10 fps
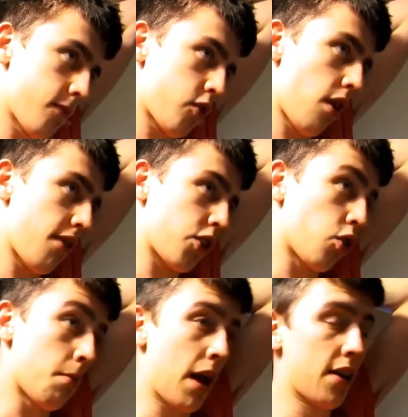graphics
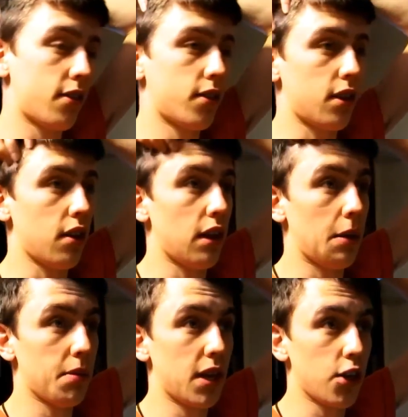or maths, I
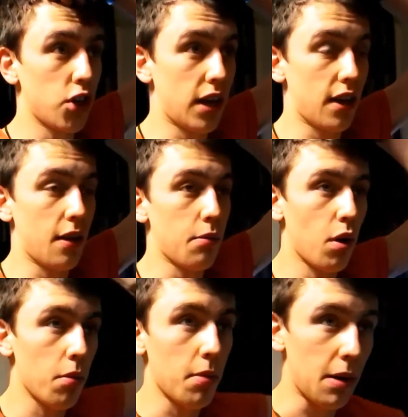think, potentially, and then
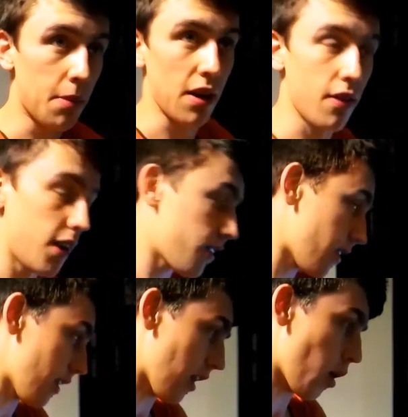probably a bit of this,
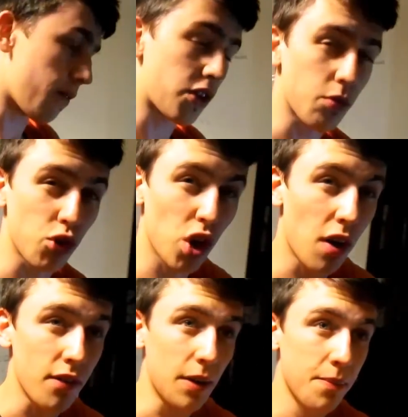and then hopefully some
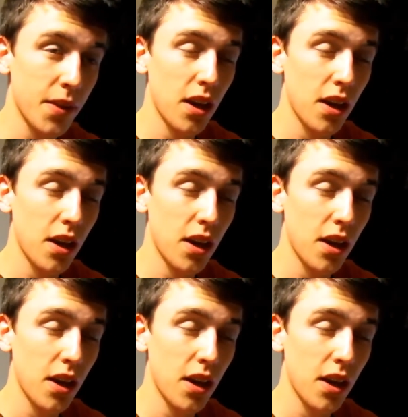Java,